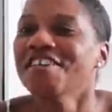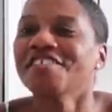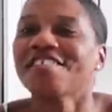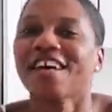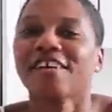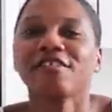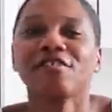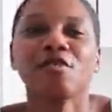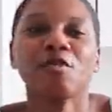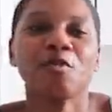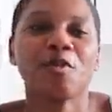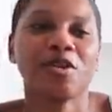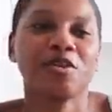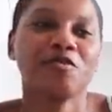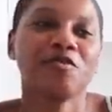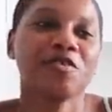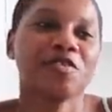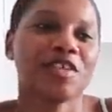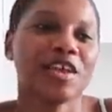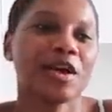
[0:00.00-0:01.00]
That's the
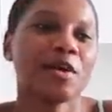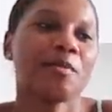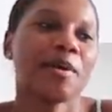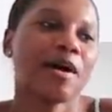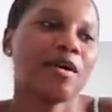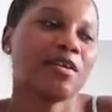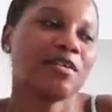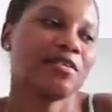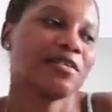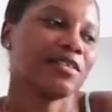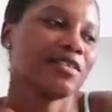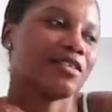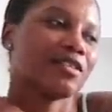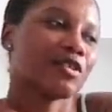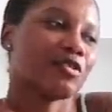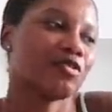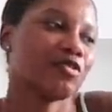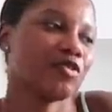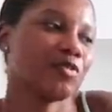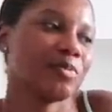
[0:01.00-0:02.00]
wonderful thing about
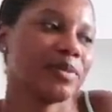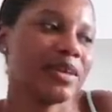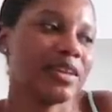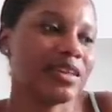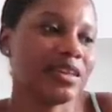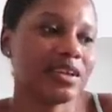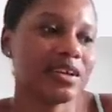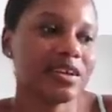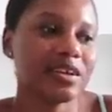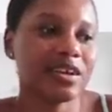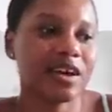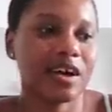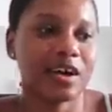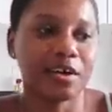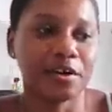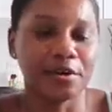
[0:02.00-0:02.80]
social media.